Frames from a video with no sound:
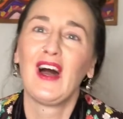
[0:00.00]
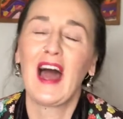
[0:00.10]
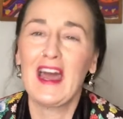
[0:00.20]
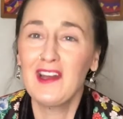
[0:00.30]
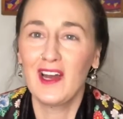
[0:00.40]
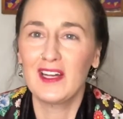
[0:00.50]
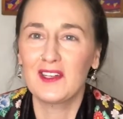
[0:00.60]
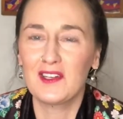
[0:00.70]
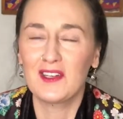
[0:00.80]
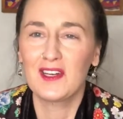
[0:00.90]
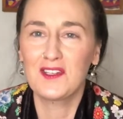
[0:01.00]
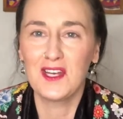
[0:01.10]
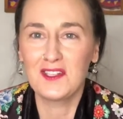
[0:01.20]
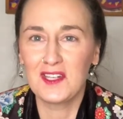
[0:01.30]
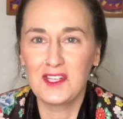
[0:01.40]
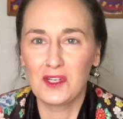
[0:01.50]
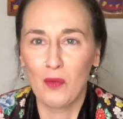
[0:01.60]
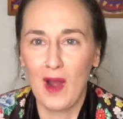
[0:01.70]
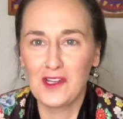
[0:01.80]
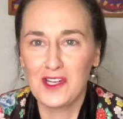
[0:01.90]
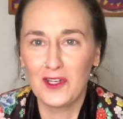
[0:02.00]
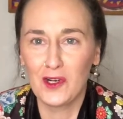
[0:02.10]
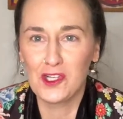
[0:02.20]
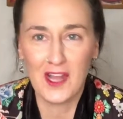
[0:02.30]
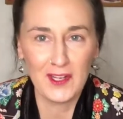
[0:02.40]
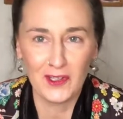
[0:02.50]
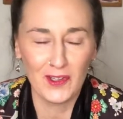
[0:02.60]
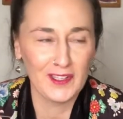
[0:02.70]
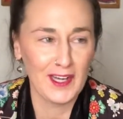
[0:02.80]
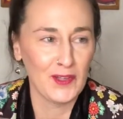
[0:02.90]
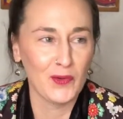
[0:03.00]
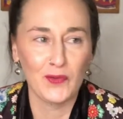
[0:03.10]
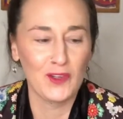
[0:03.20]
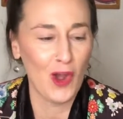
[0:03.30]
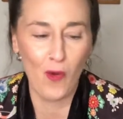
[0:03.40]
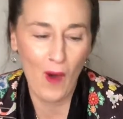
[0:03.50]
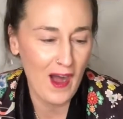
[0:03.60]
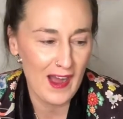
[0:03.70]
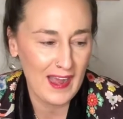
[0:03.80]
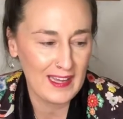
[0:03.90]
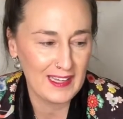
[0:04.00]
I got addicted to watching her channel, and I don't know why.